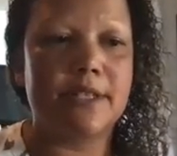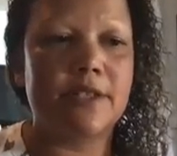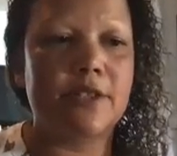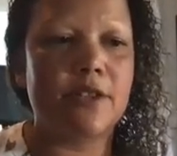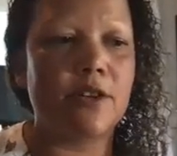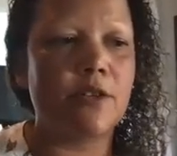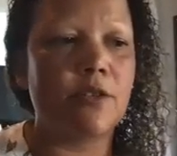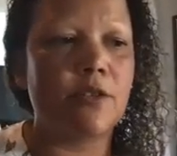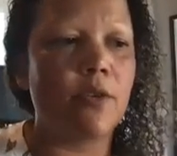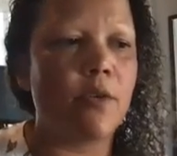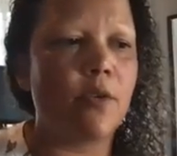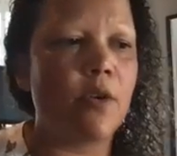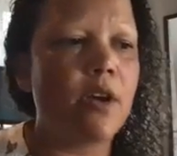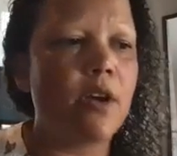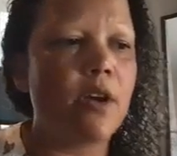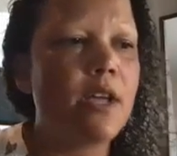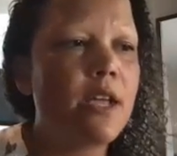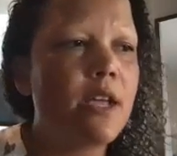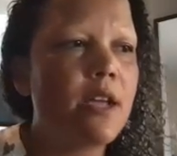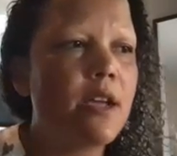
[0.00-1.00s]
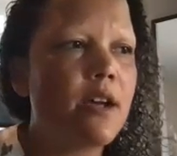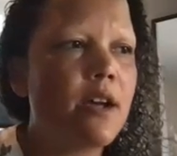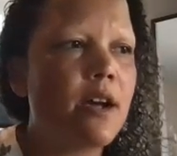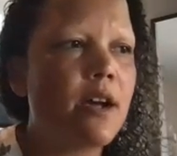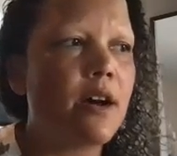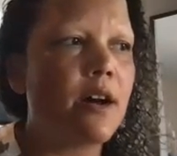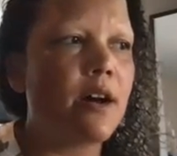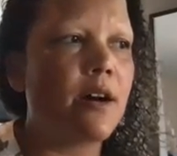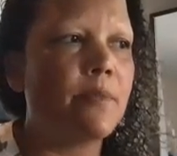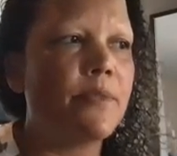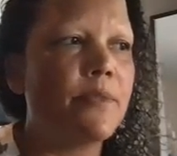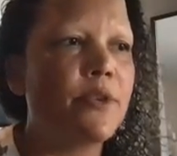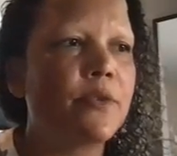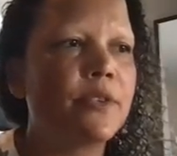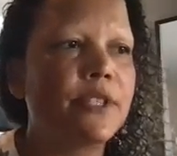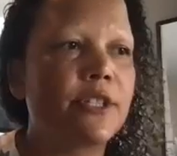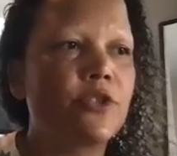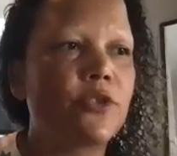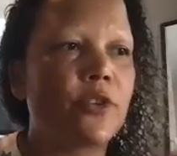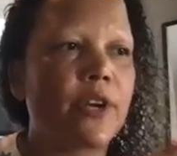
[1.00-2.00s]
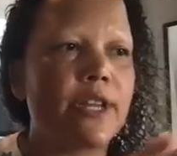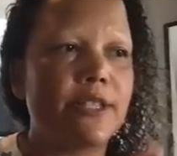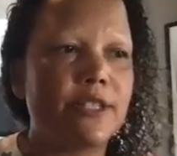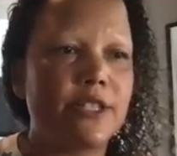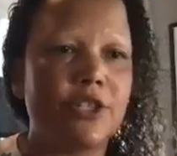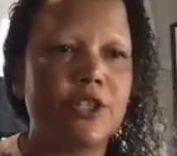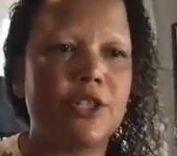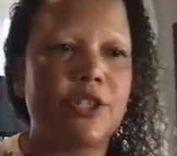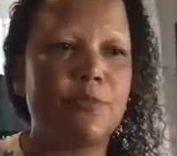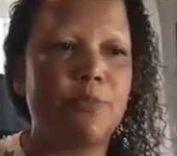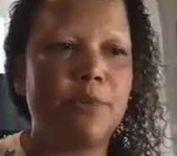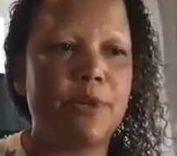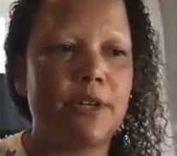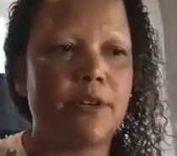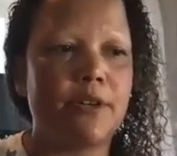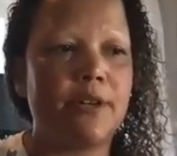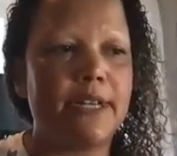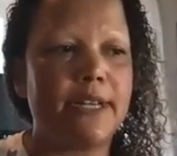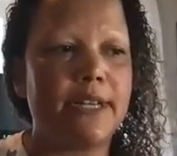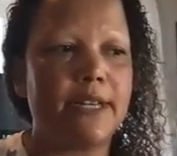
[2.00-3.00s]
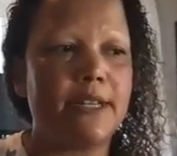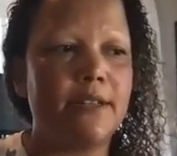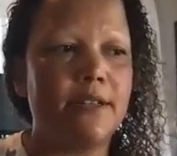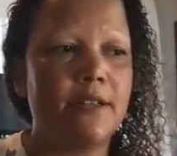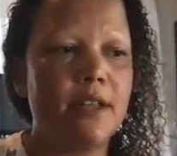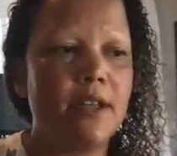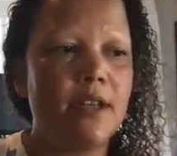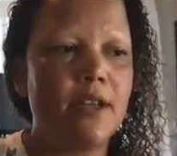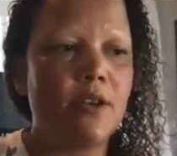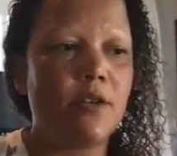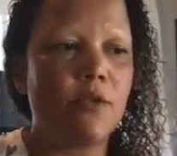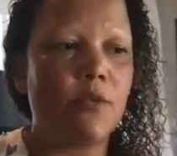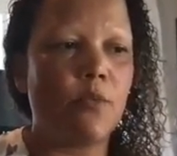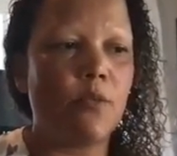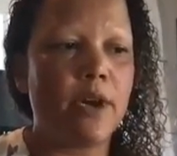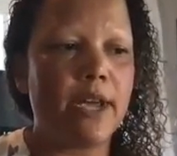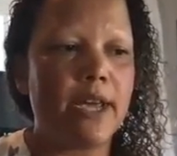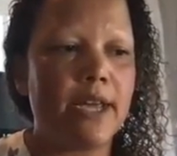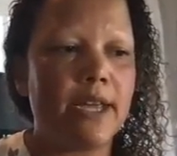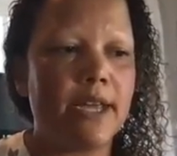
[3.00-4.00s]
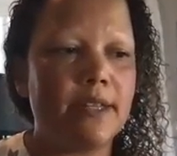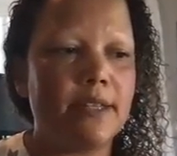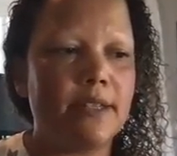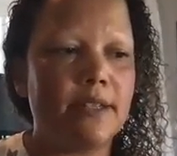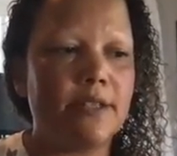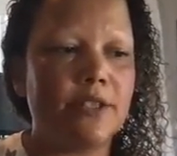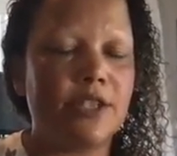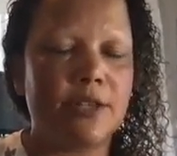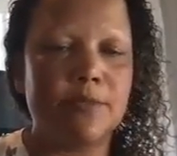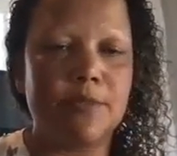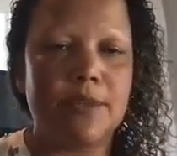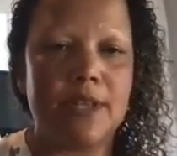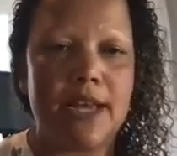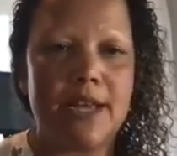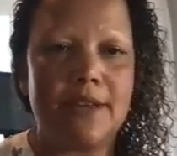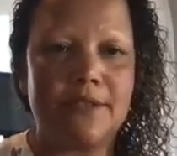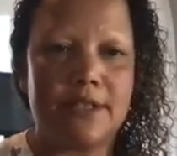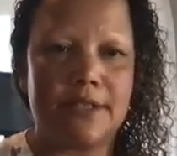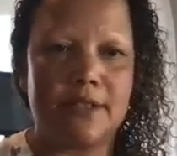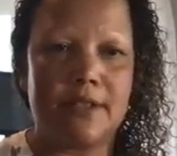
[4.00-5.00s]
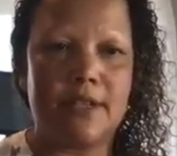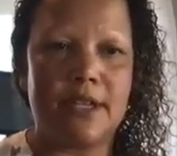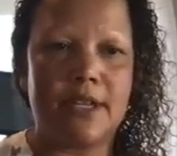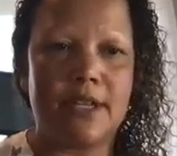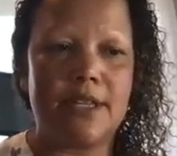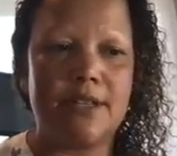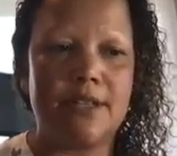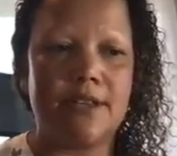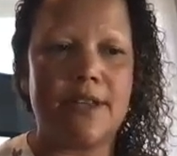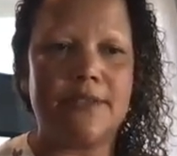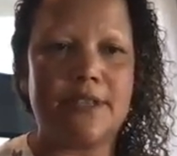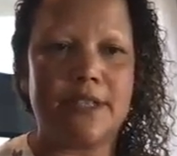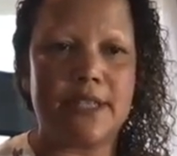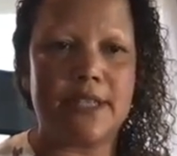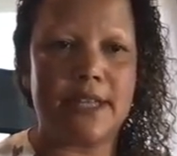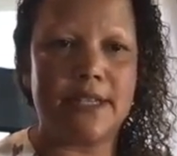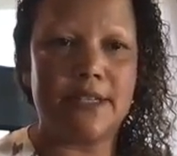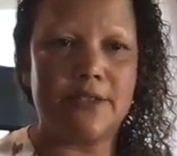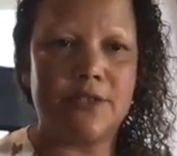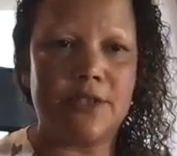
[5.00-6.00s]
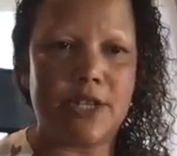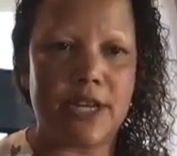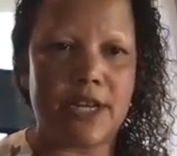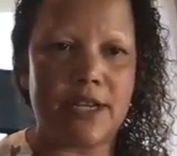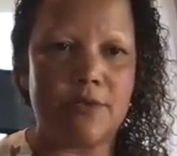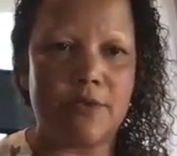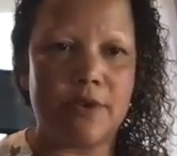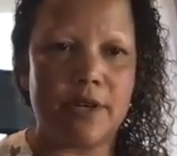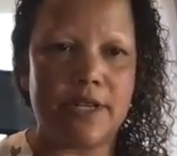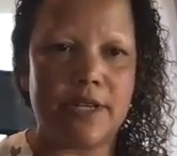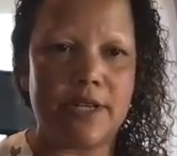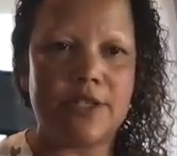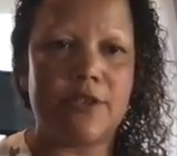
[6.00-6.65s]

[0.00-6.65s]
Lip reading: So there was a transition period when Jim left, and he left at the end of January.